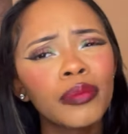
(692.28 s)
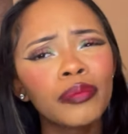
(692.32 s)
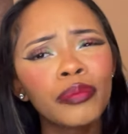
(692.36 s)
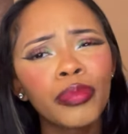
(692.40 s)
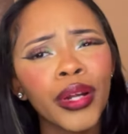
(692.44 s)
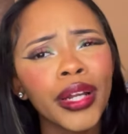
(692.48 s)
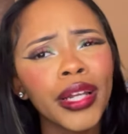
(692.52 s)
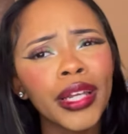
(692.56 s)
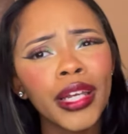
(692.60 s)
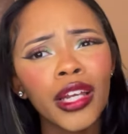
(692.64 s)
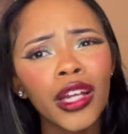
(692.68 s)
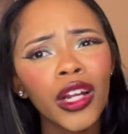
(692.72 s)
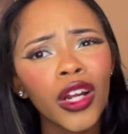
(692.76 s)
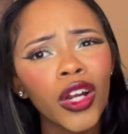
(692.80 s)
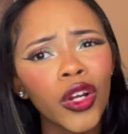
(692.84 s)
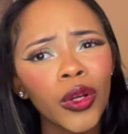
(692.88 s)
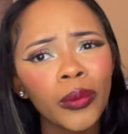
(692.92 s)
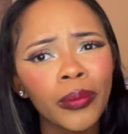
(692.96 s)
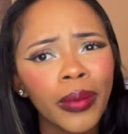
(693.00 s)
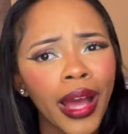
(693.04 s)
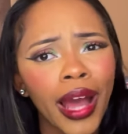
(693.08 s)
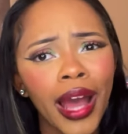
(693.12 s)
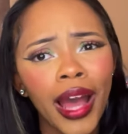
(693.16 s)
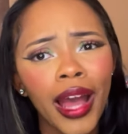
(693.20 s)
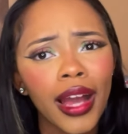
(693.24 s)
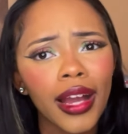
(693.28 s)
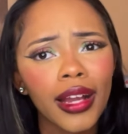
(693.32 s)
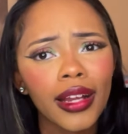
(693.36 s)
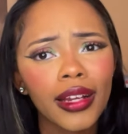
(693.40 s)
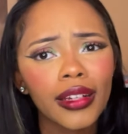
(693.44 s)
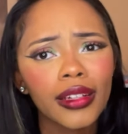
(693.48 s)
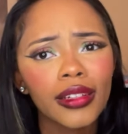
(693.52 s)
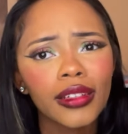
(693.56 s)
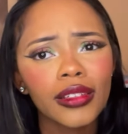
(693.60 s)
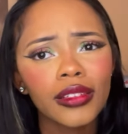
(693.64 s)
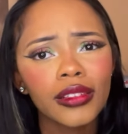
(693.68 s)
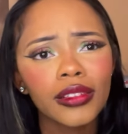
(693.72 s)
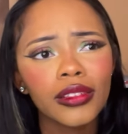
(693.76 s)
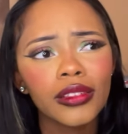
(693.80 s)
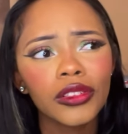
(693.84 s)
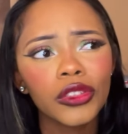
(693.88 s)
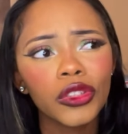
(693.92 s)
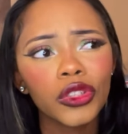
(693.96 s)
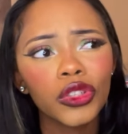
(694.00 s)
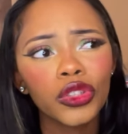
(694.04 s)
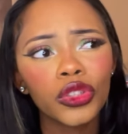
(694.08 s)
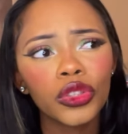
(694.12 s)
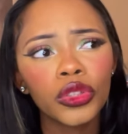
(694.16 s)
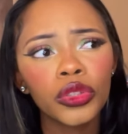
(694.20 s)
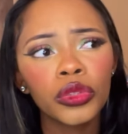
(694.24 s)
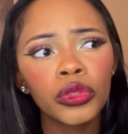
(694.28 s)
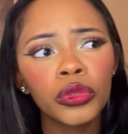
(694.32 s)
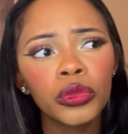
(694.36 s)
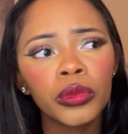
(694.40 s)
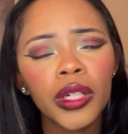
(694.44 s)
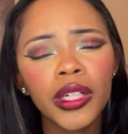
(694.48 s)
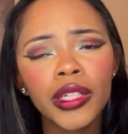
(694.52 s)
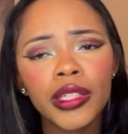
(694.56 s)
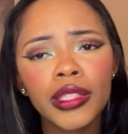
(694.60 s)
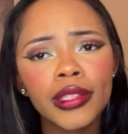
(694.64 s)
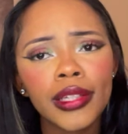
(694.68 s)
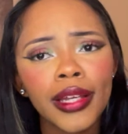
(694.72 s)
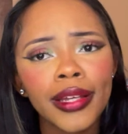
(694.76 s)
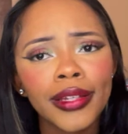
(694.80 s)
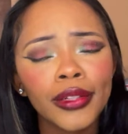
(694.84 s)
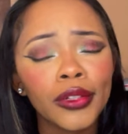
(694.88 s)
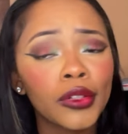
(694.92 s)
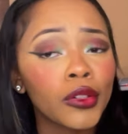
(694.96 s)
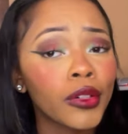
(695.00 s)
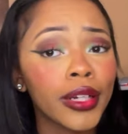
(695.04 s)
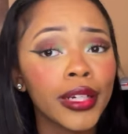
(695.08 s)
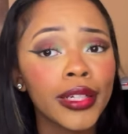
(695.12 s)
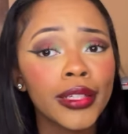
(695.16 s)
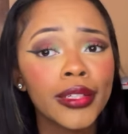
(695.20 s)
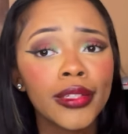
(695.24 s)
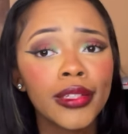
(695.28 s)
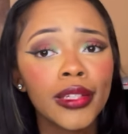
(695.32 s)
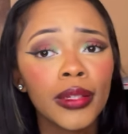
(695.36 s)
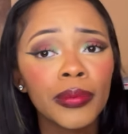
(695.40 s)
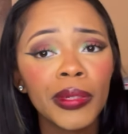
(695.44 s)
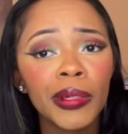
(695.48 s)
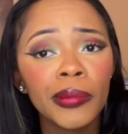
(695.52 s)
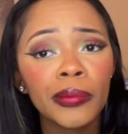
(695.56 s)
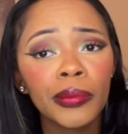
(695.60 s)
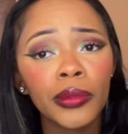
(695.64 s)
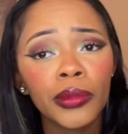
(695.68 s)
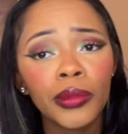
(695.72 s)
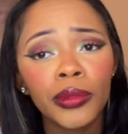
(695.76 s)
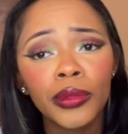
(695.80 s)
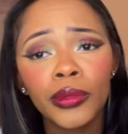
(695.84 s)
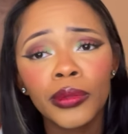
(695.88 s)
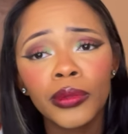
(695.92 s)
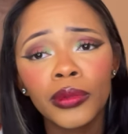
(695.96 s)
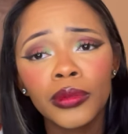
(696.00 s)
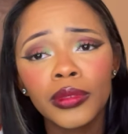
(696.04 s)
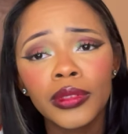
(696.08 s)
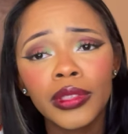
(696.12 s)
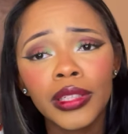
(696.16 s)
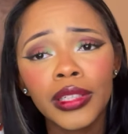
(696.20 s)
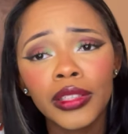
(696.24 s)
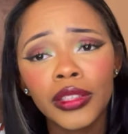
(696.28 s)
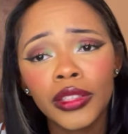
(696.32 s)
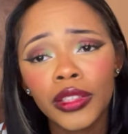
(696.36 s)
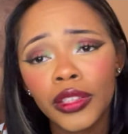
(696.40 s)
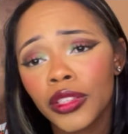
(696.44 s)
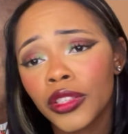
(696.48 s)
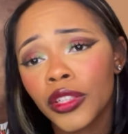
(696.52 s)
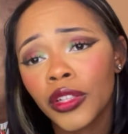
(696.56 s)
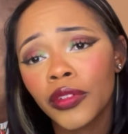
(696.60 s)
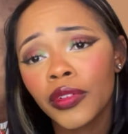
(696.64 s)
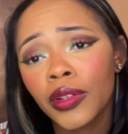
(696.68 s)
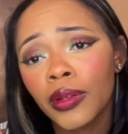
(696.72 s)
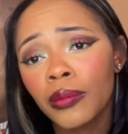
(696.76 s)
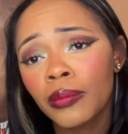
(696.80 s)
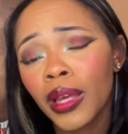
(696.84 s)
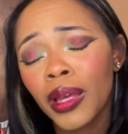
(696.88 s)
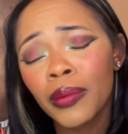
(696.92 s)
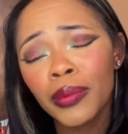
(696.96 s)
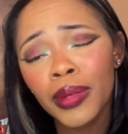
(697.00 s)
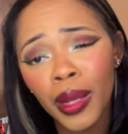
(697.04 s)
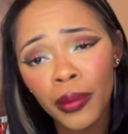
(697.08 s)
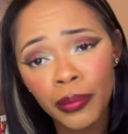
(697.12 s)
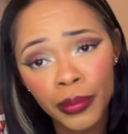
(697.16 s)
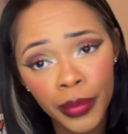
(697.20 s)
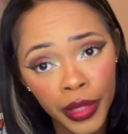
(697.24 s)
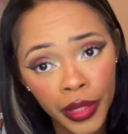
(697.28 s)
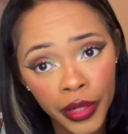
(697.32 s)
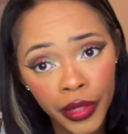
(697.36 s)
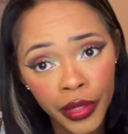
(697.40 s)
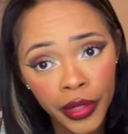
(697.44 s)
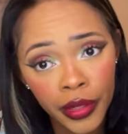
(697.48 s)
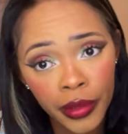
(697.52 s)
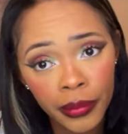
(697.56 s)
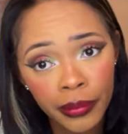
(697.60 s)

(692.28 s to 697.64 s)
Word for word: Breaking her back to extend grace to people who didn't deserve it. Maybe I'm bitter.